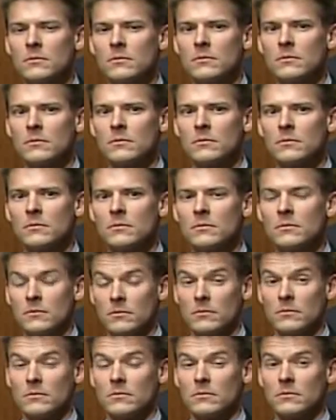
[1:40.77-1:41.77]

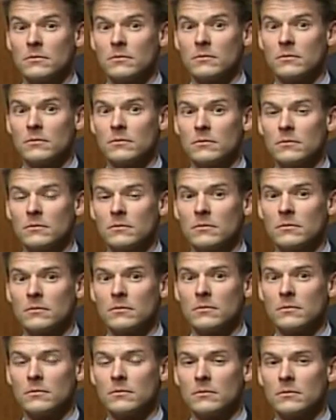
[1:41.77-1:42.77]

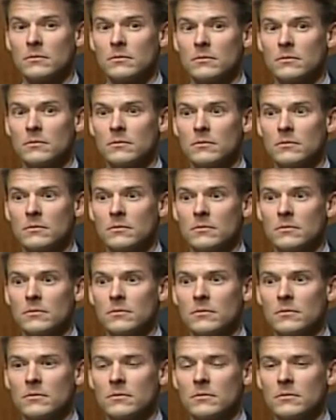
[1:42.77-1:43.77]

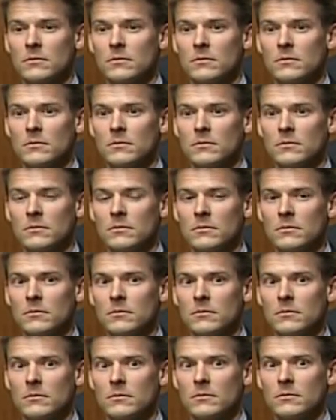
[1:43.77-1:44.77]

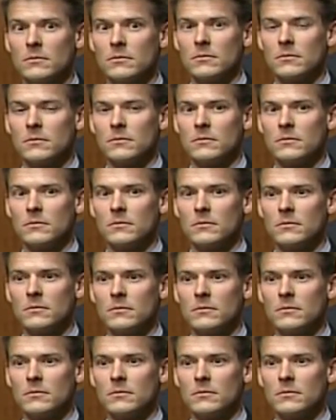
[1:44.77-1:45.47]
(not speaking)